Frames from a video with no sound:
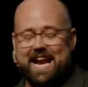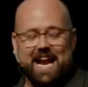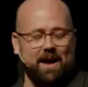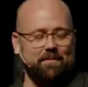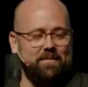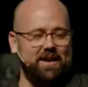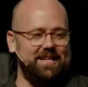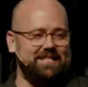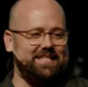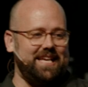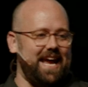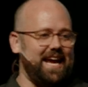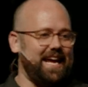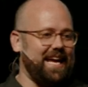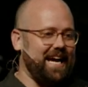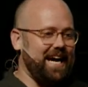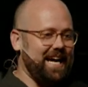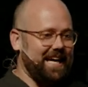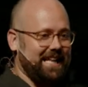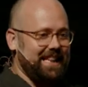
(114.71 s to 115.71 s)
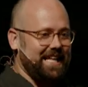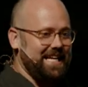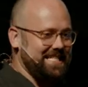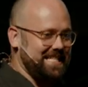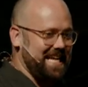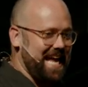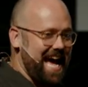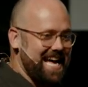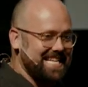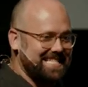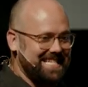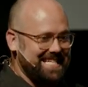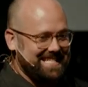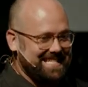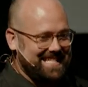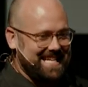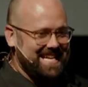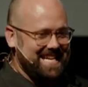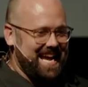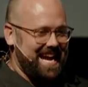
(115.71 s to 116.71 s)
I'm going to take uh, Ecclesiastes
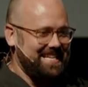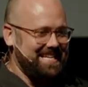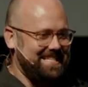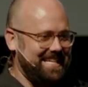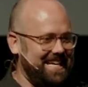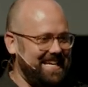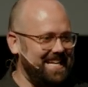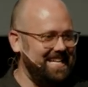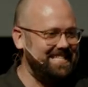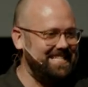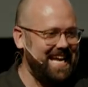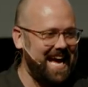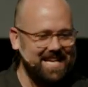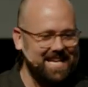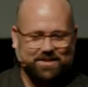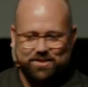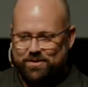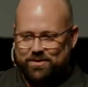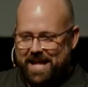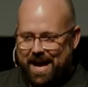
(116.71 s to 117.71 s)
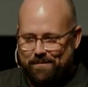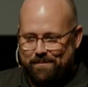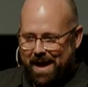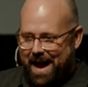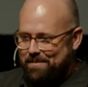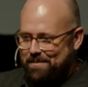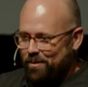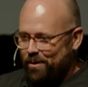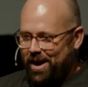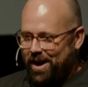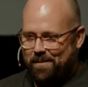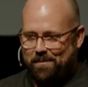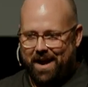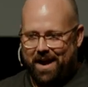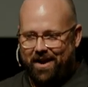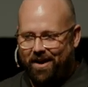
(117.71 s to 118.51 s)
10:19 and tattoo that bad boy on my